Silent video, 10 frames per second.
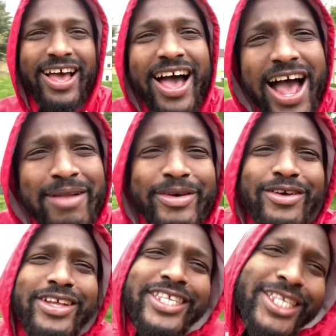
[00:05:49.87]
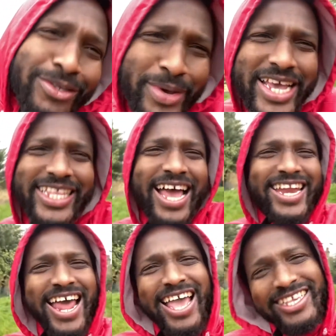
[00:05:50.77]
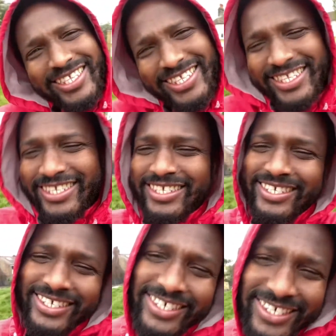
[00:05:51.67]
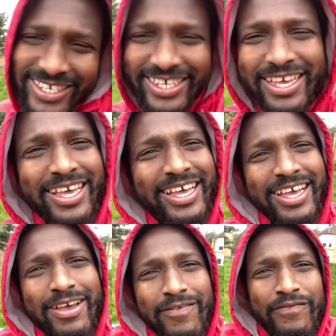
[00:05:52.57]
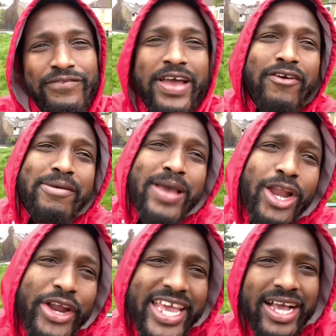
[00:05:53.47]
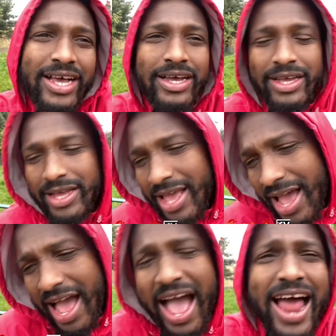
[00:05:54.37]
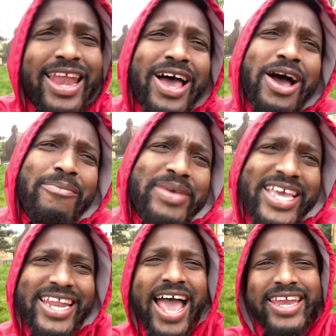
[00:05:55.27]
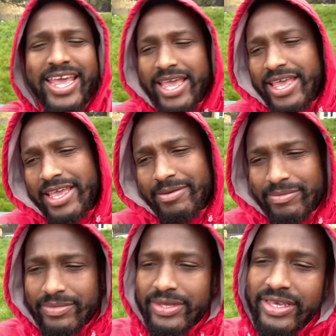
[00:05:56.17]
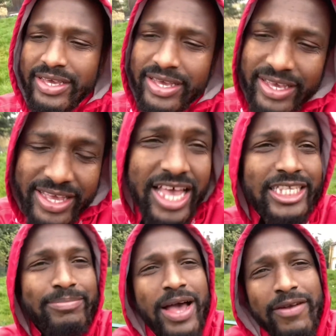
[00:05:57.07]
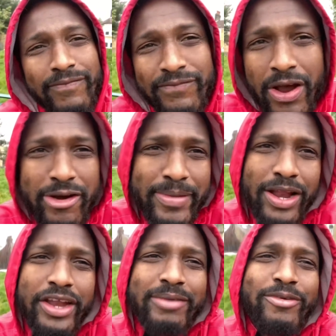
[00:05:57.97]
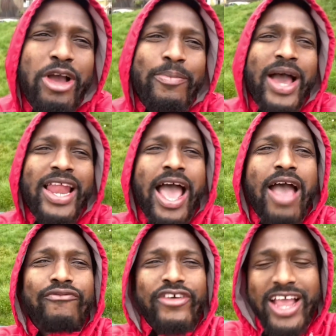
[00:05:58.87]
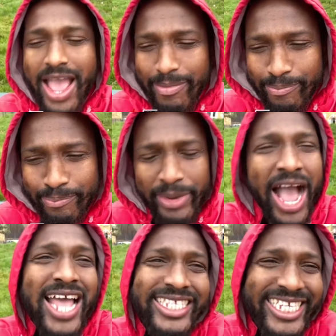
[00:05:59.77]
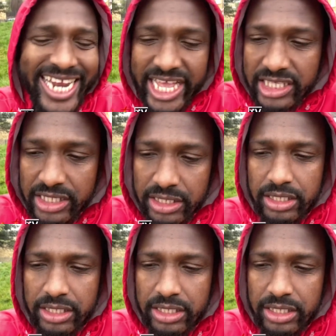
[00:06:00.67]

I ah, mean, it's sweet and nice. Very melodic. Allah be the name. Yes, man, very melodic. Big up all Africa continent.